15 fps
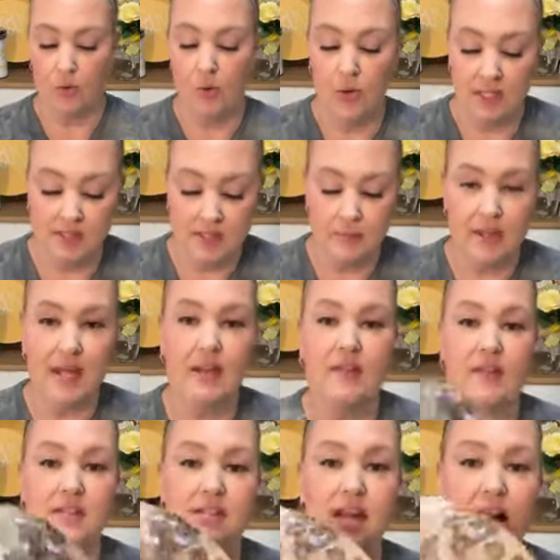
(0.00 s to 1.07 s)
we're going to make
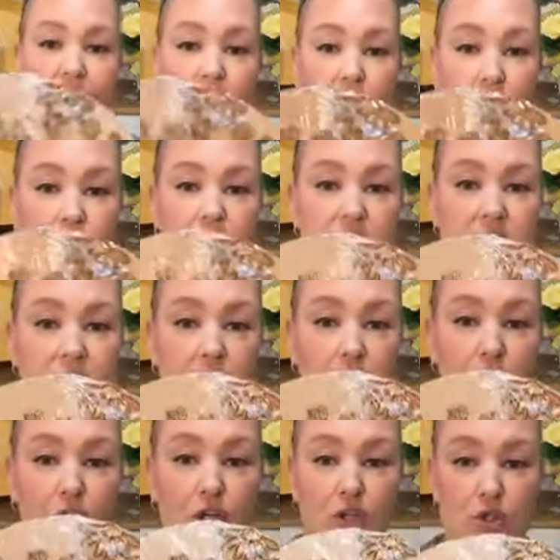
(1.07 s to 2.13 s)
this Hello
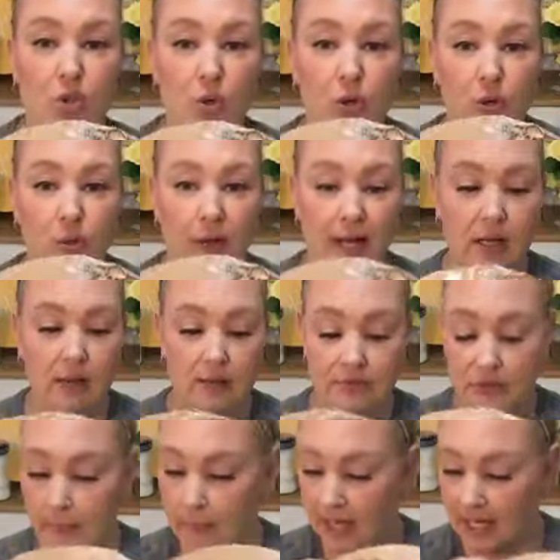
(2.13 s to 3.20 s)
Summer door round
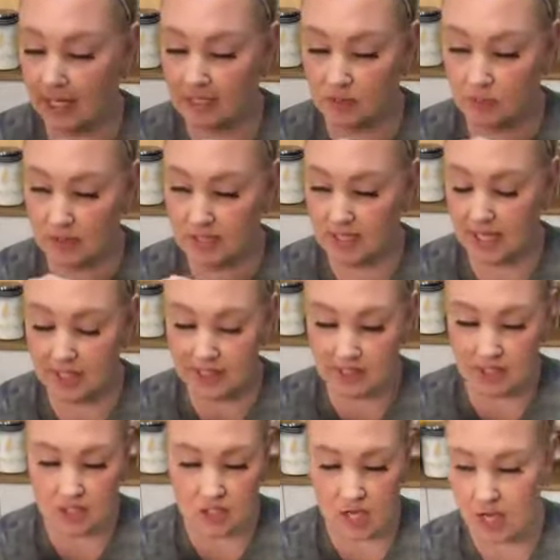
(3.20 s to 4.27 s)
from my husband's
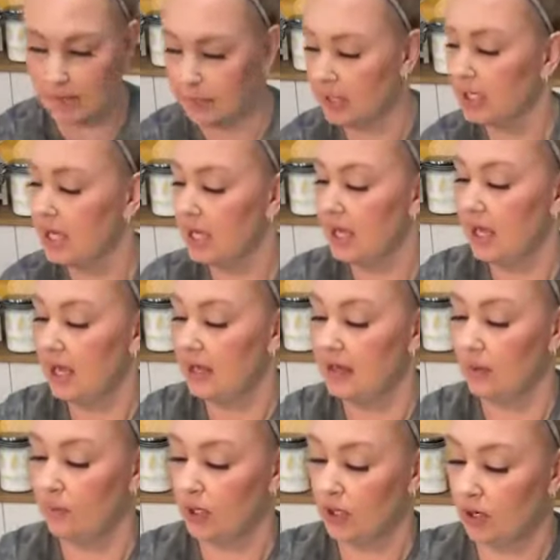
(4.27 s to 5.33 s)
Etsy shop.
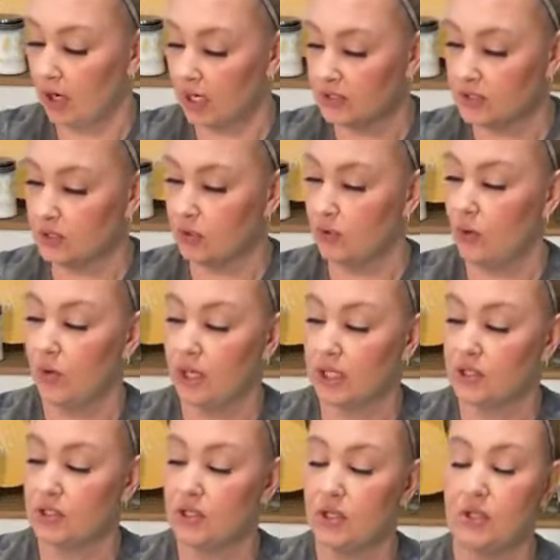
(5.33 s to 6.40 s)
And then we are also
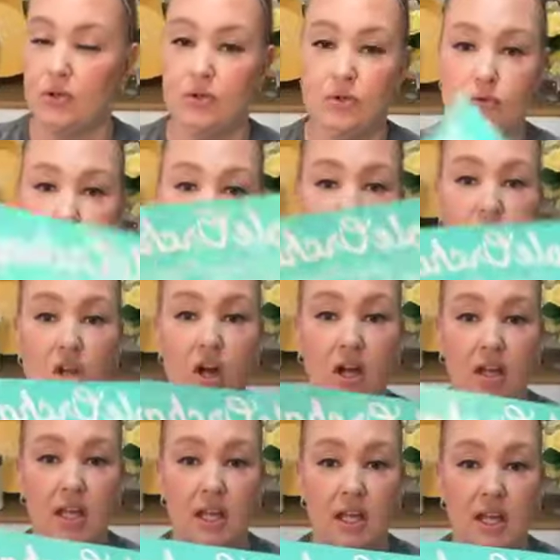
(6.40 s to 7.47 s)
going to be
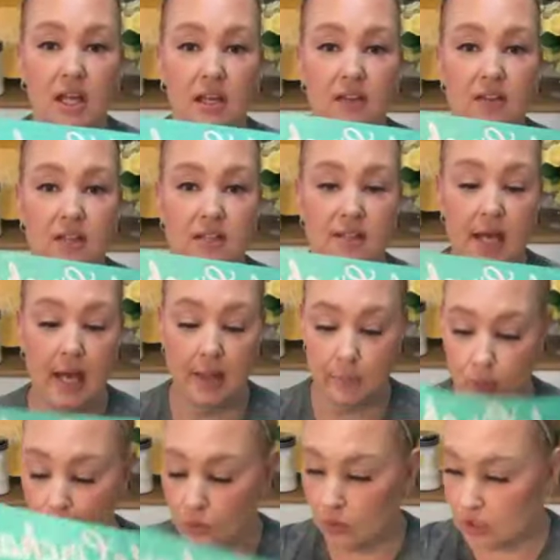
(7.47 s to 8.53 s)
chalking this
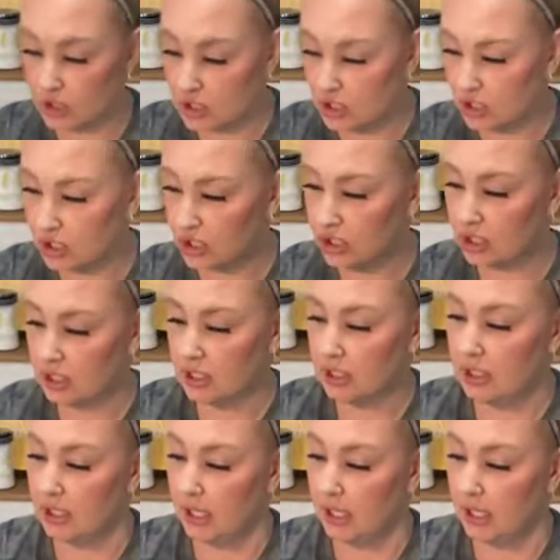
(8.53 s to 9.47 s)
apple orchard